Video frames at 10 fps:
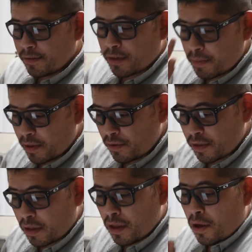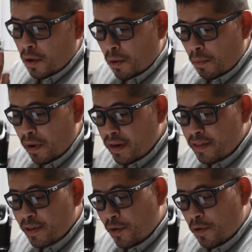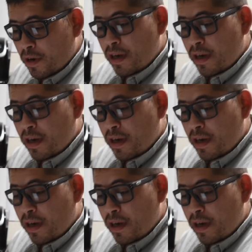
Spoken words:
we're gonna be using 1 3/4